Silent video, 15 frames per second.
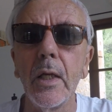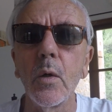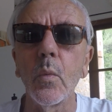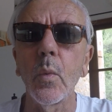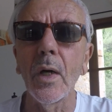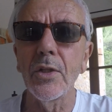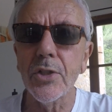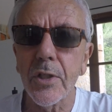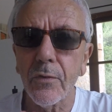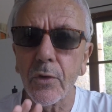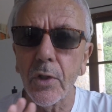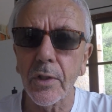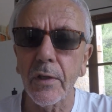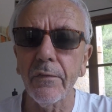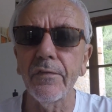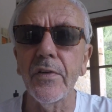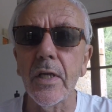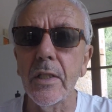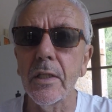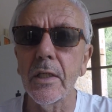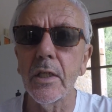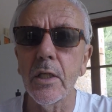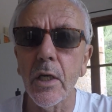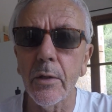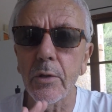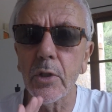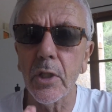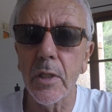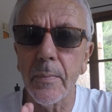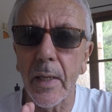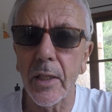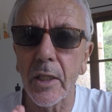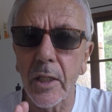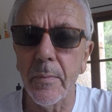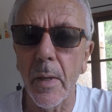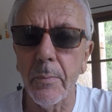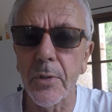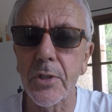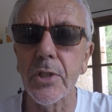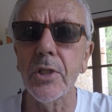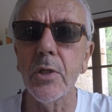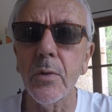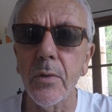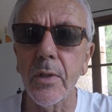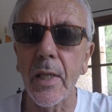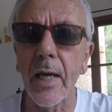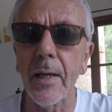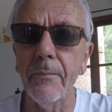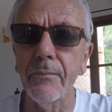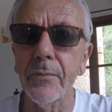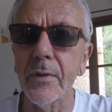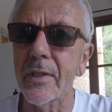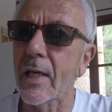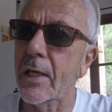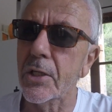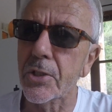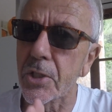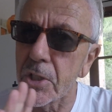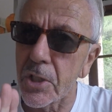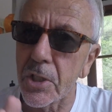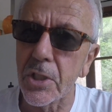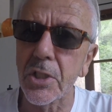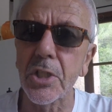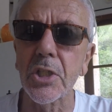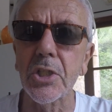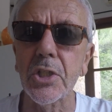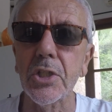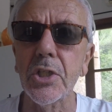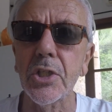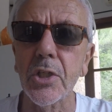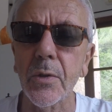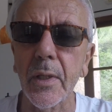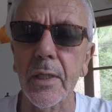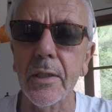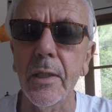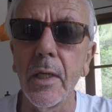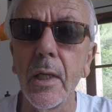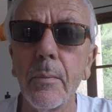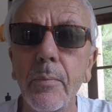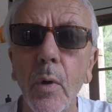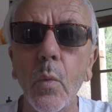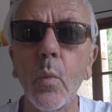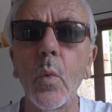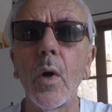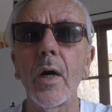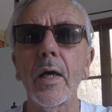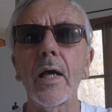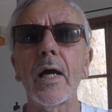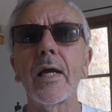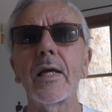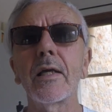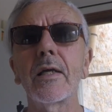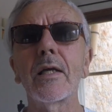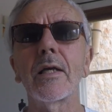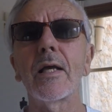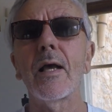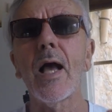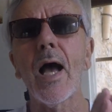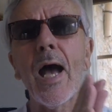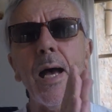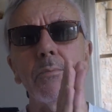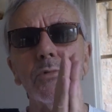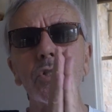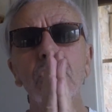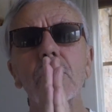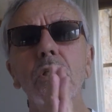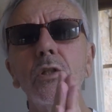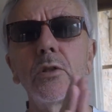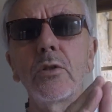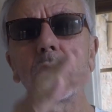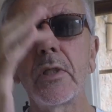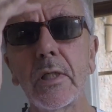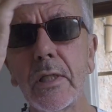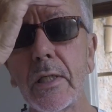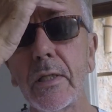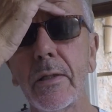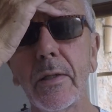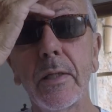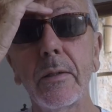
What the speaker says: Once you've got that feeling and you know you're going to make the commitment to doing that, then it's just a decision to do it. But what I absolutely